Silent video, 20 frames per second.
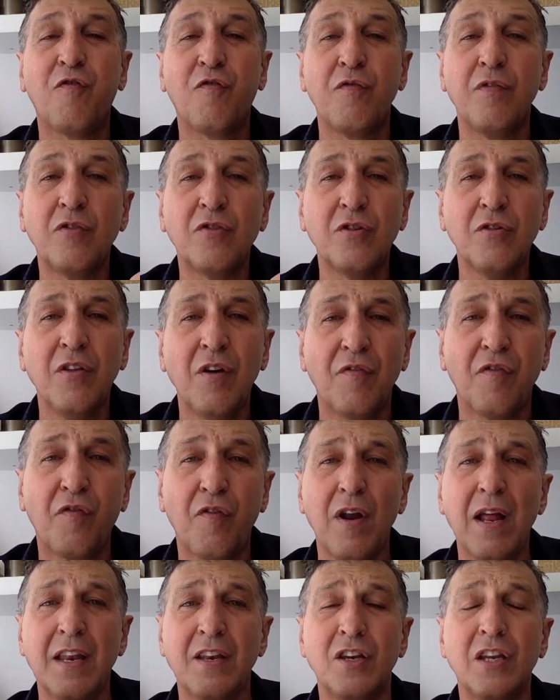to the
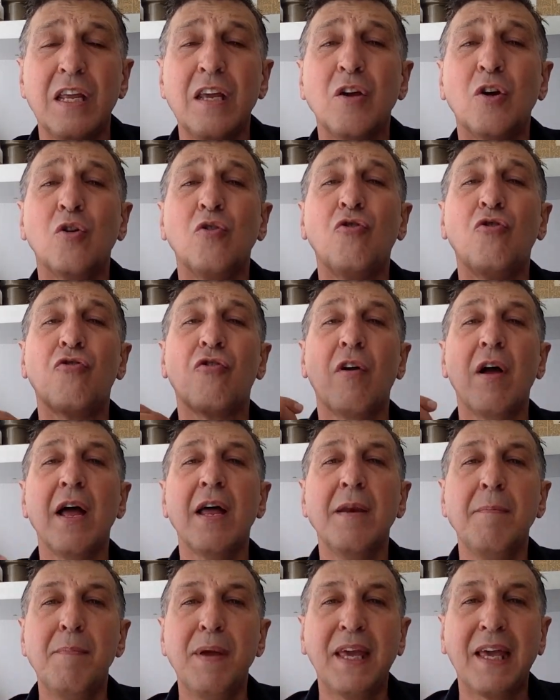front. He could try and
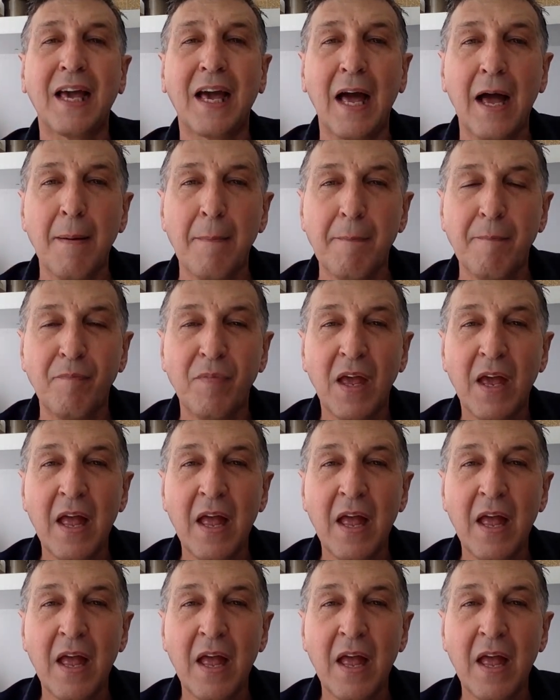become